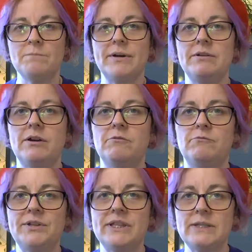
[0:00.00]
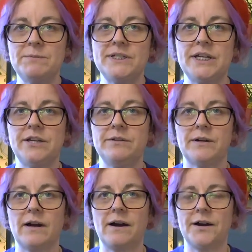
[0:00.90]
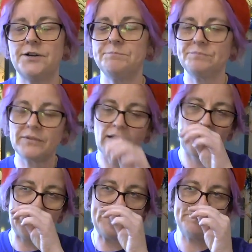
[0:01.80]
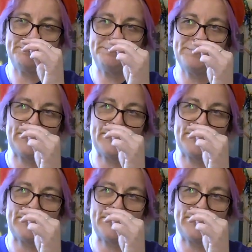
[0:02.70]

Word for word: but with this particular card um,